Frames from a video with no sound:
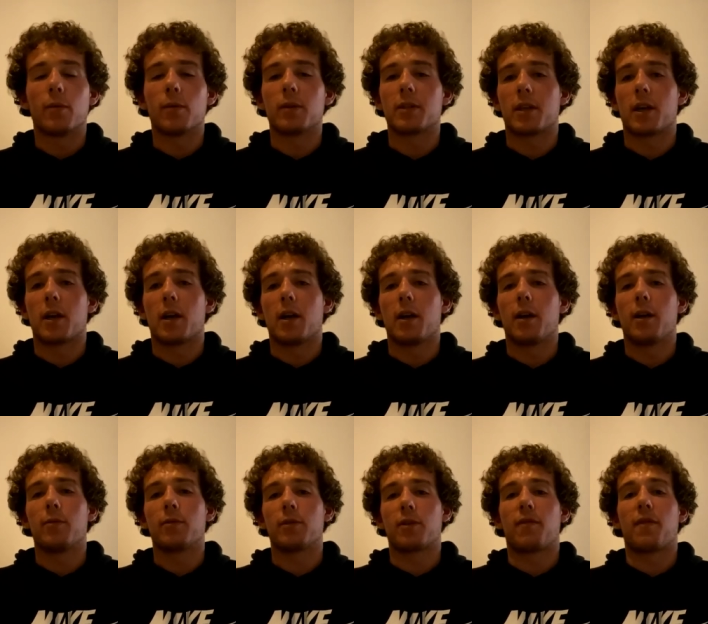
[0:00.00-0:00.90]
it was
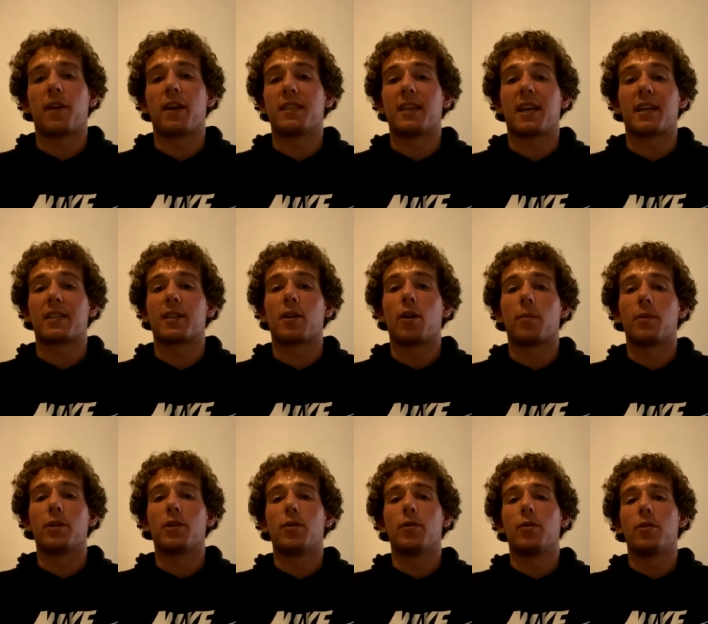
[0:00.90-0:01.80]
a it was a fantastic
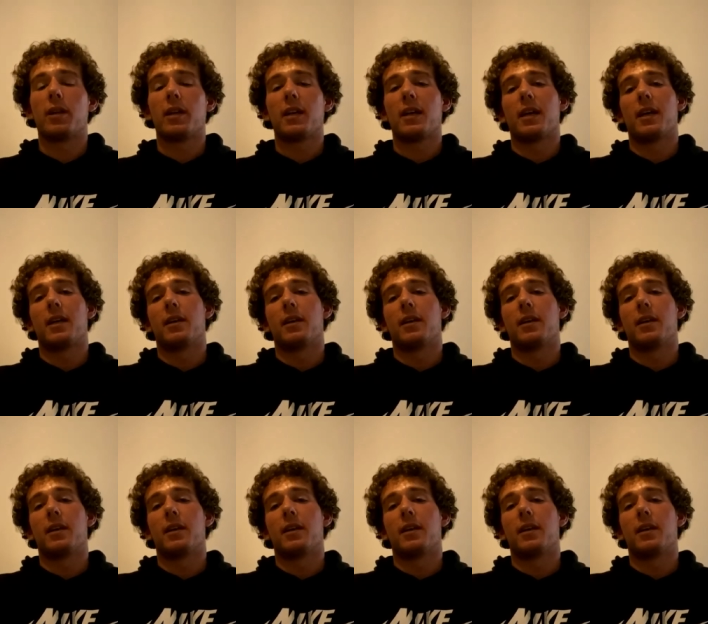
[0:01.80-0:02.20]
opportunity,